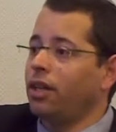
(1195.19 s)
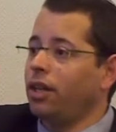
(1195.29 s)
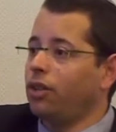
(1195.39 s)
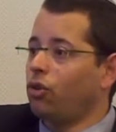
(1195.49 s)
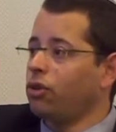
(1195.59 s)

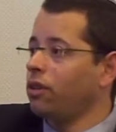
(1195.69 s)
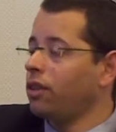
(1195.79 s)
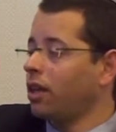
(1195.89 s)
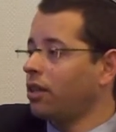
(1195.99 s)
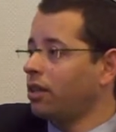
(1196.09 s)
in order
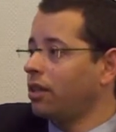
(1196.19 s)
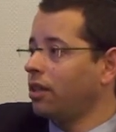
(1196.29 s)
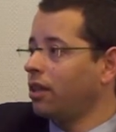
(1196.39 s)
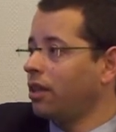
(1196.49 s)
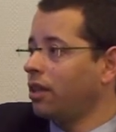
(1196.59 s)
that
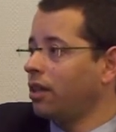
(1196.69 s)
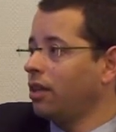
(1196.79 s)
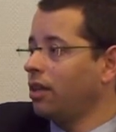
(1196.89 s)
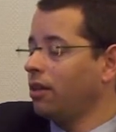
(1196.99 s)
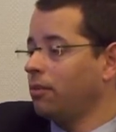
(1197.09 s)

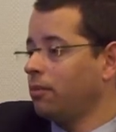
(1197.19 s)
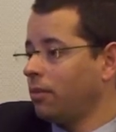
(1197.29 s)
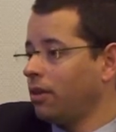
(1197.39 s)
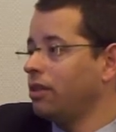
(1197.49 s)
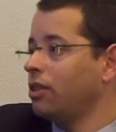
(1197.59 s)

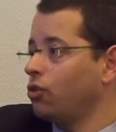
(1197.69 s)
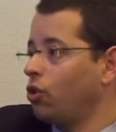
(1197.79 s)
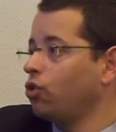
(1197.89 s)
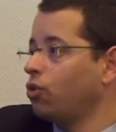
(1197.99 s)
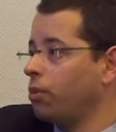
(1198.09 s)
there's
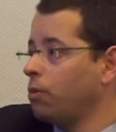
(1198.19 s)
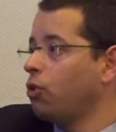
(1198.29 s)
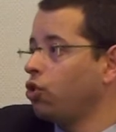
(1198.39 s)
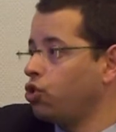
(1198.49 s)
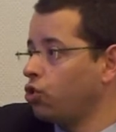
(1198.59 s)
going to be
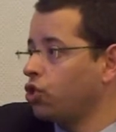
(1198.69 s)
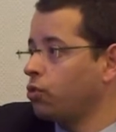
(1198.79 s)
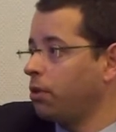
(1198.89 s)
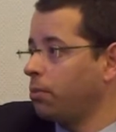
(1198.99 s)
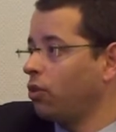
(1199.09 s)
more Jewish
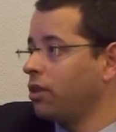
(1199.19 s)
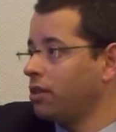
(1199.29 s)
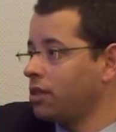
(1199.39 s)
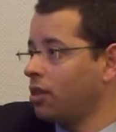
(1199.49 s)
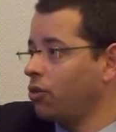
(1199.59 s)
people in
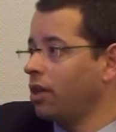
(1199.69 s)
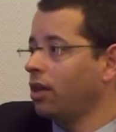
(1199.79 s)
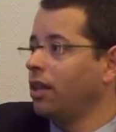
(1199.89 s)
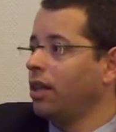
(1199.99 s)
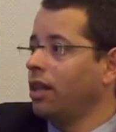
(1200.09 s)
this area,